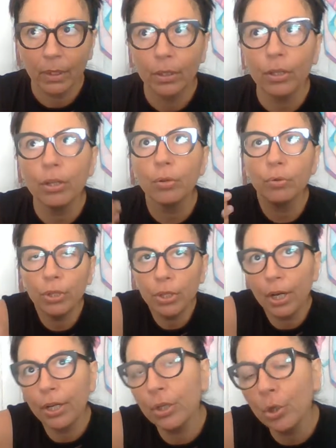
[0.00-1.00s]
you know,
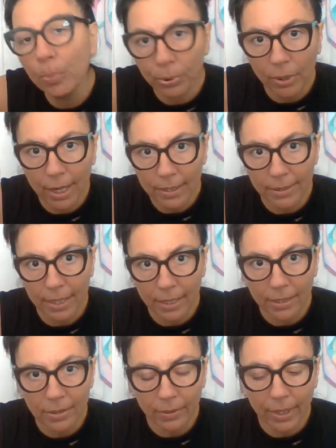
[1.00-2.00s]
a new
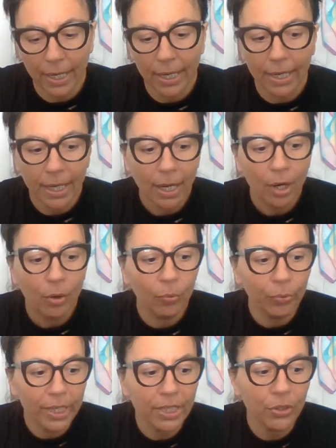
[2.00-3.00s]
process. Okay.
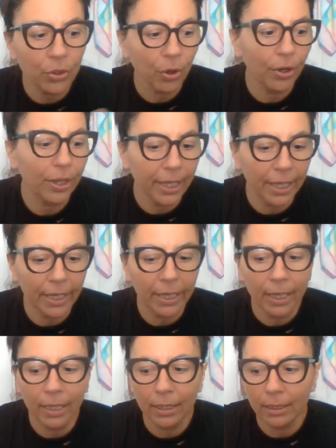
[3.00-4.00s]
Restarting,
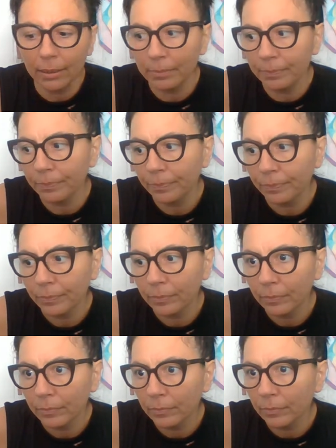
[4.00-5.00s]

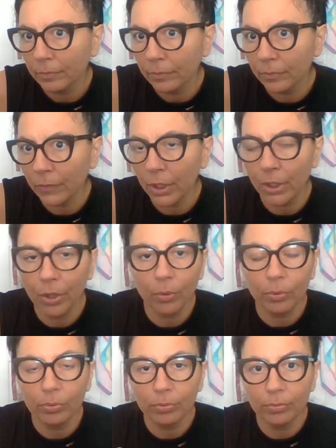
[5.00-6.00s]
you
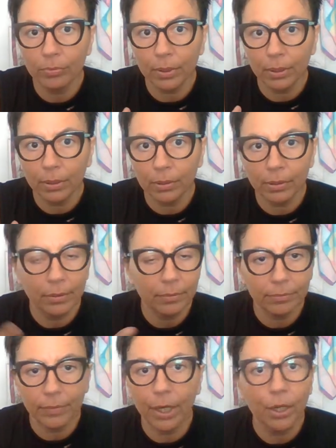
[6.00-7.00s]
know,
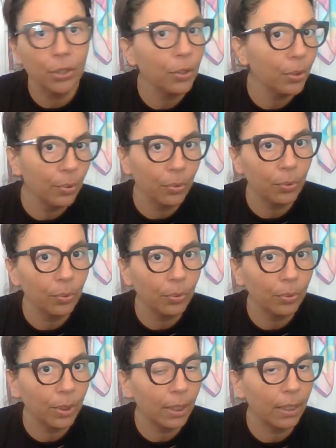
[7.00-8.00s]
a new,